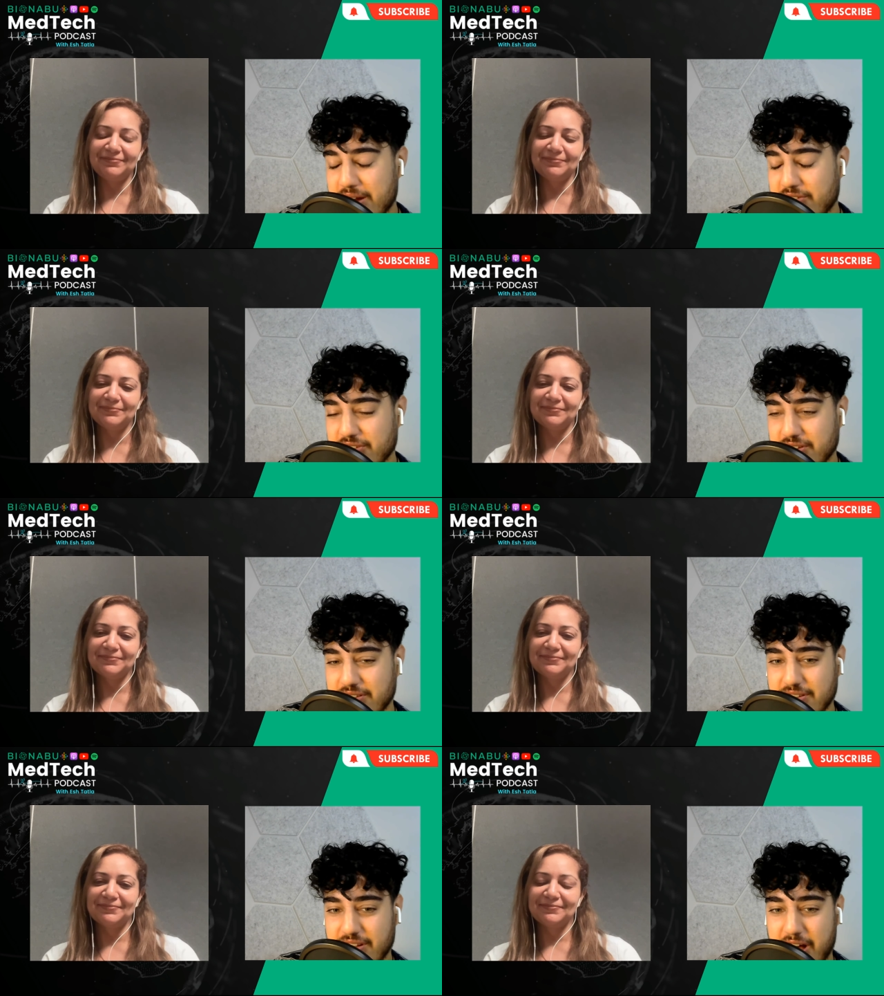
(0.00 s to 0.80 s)
Speaker 1: you
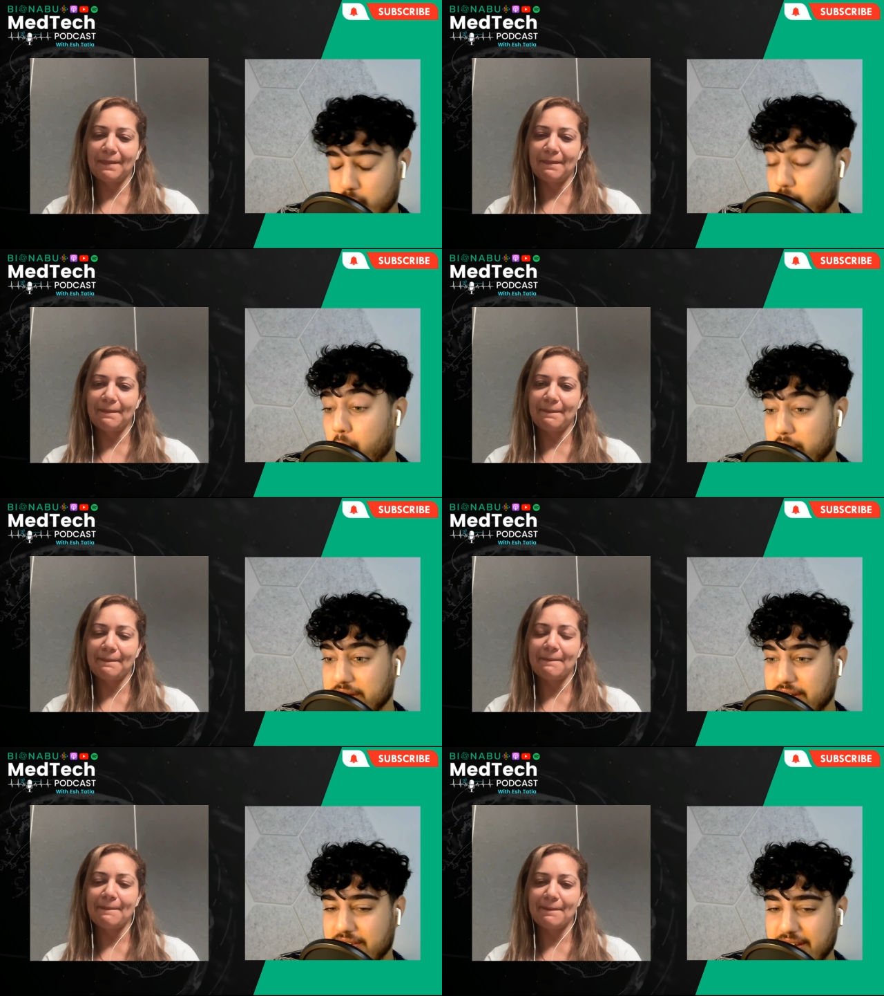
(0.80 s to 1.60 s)
mentioned, is
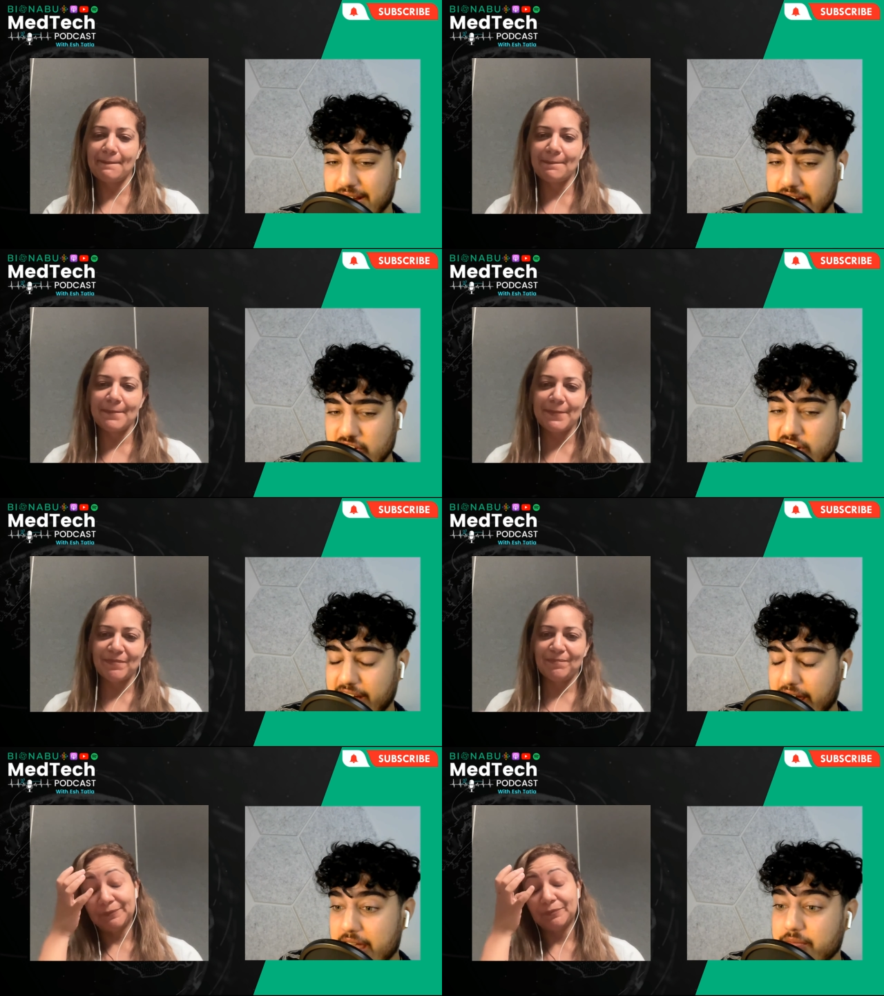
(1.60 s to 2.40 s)
rewarding to see
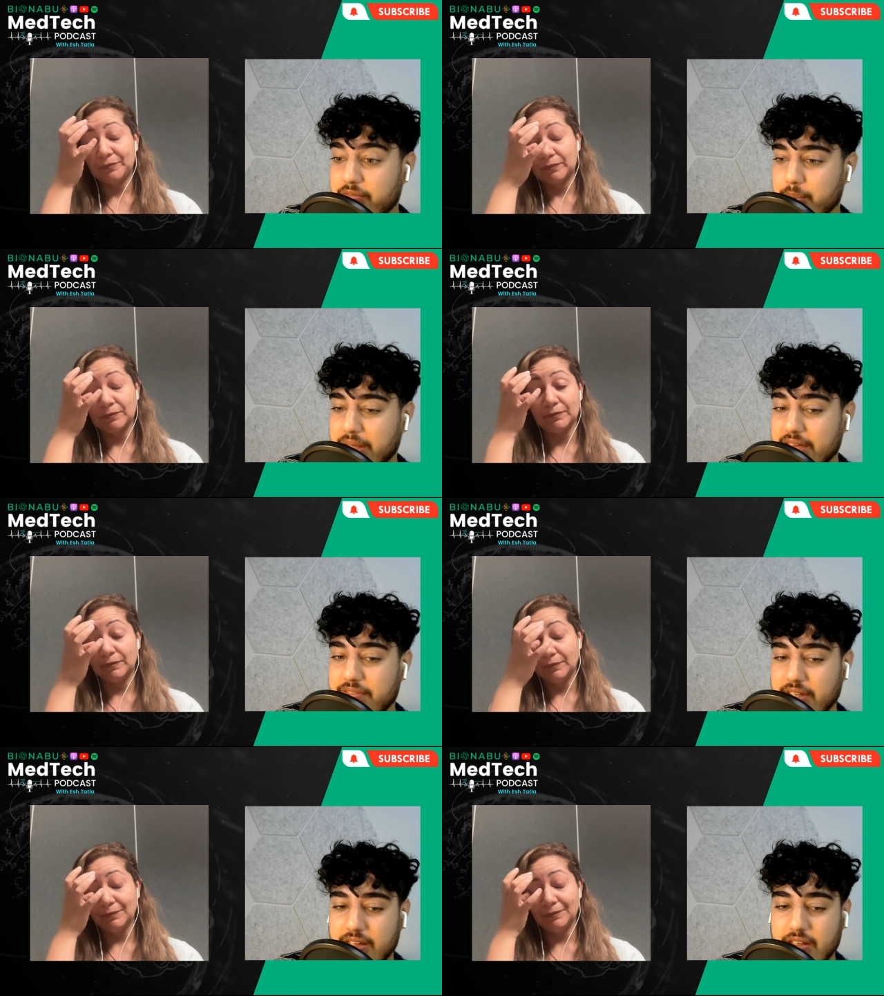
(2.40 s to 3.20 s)
initially. It came from
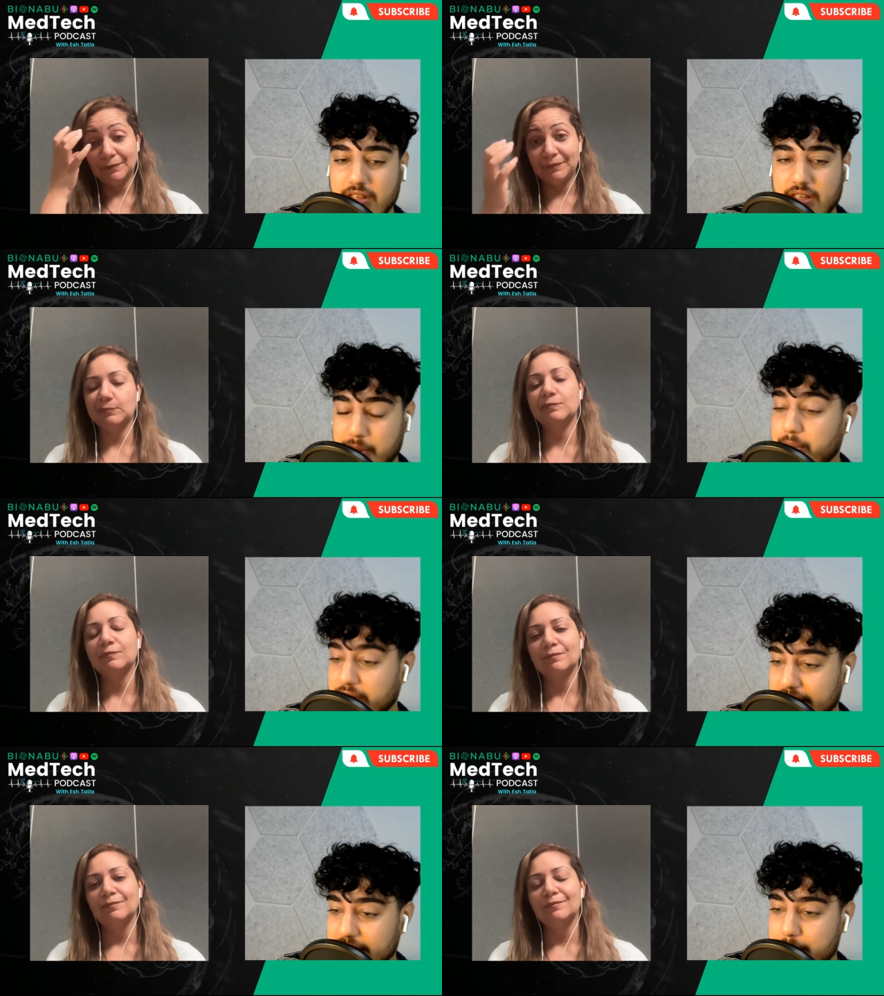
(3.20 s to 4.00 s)
giving these
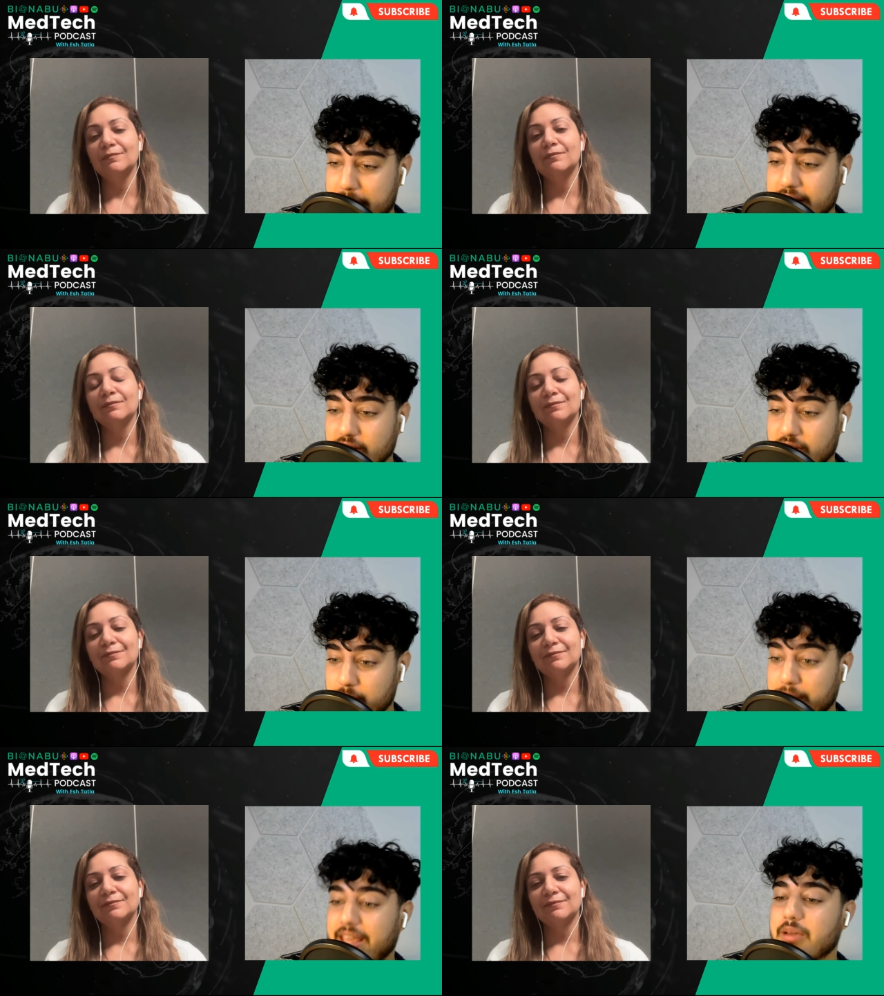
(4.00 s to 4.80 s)
people the
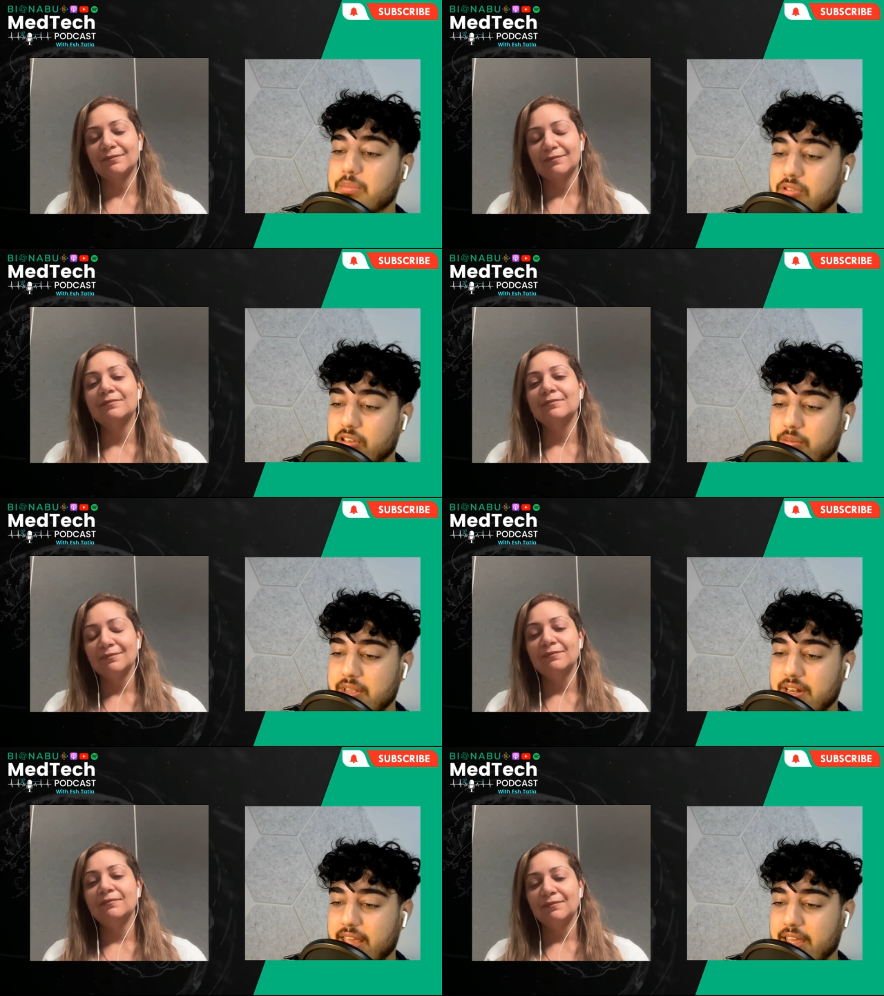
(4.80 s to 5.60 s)
independence of being able to
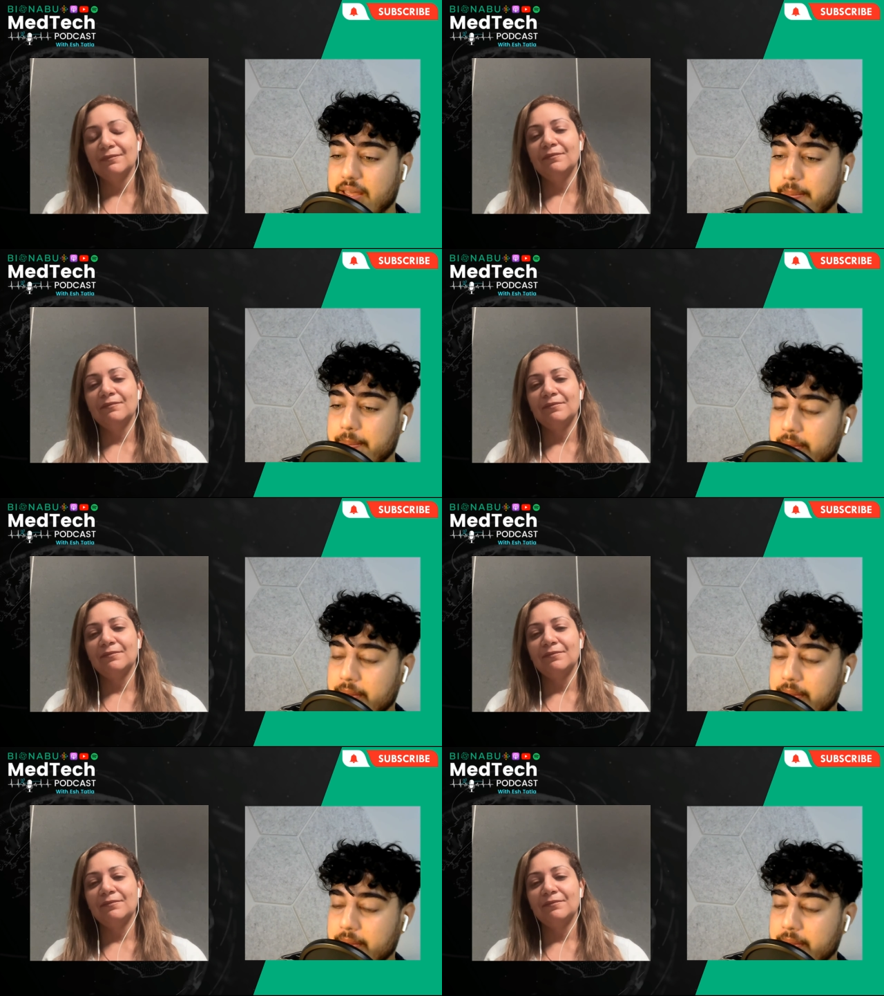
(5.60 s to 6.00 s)
communicate.